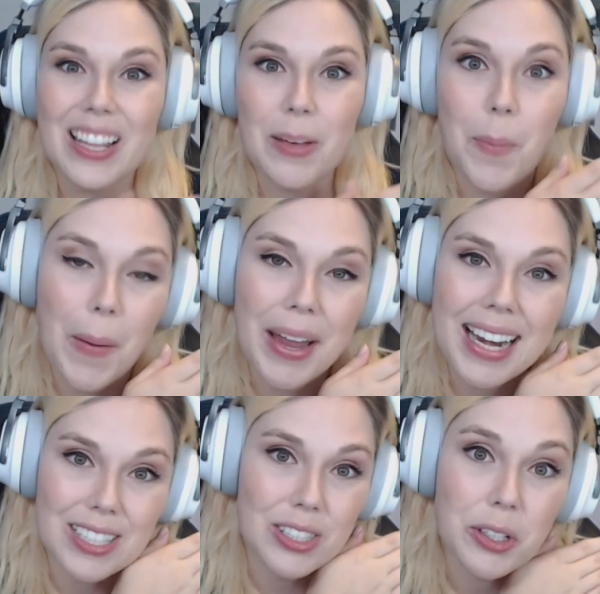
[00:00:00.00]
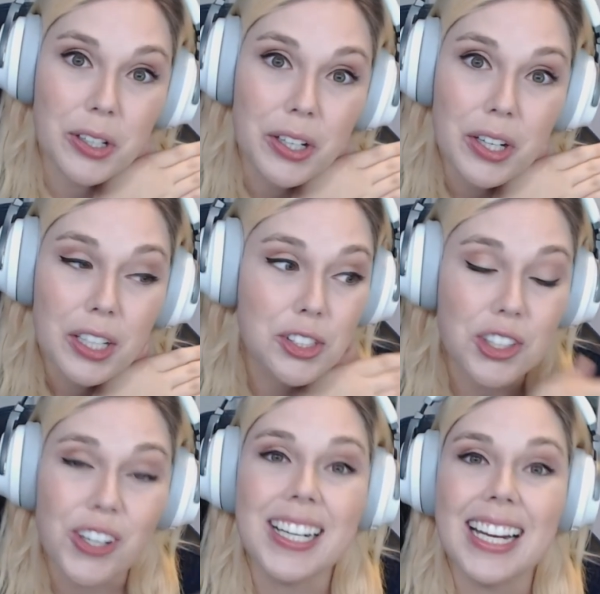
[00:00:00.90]
The point is your
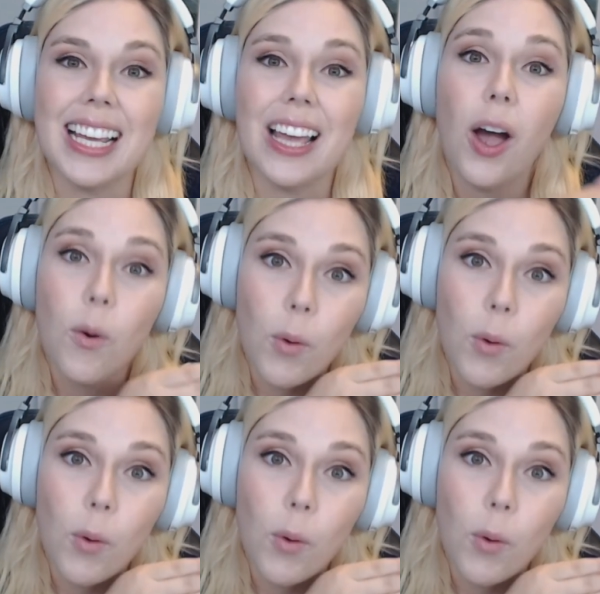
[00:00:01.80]
journey,